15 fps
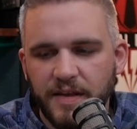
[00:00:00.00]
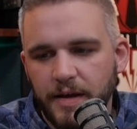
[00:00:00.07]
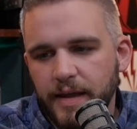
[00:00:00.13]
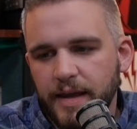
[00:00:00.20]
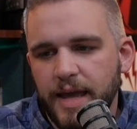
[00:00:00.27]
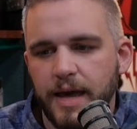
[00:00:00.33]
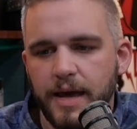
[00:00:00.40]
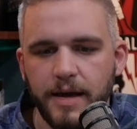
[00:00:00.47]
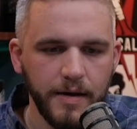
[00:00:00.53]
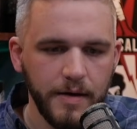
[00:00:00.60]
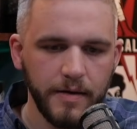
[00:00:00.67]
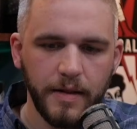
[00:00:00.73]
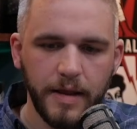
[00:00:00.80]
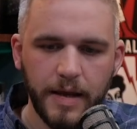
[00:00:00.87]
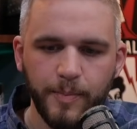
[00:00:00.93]
that, like, hey,
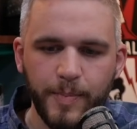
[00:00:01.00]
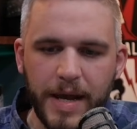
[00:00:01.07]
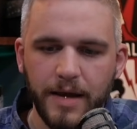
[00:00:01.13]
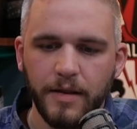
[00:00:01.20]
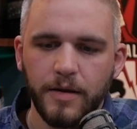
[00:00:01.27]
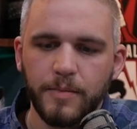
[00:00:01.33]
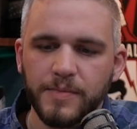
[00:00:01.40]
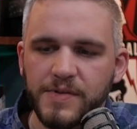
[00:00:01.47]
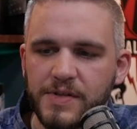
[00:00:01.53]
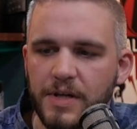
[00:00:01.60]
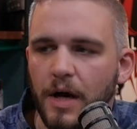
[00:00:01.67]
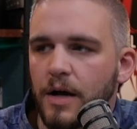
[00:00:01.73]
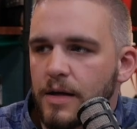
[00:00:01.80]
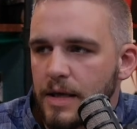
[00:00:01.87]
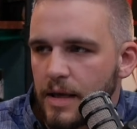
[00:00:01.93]
like Balaam's
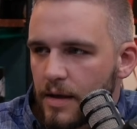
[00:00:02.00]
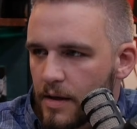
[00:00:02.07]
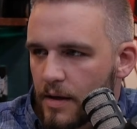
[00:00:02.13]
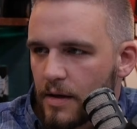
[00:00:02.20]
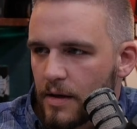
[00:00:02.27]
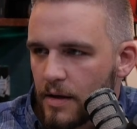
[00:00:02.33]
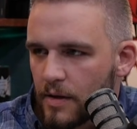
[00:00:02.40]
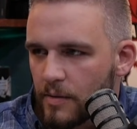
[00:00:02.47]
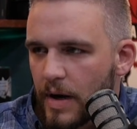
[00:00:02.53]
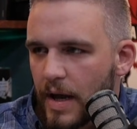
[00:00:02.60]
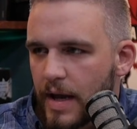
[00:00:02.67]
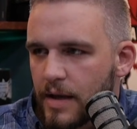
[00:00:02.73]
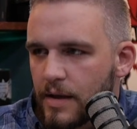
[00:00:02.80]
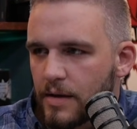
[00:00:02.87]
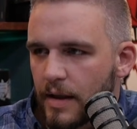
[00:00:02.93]
donkey, right?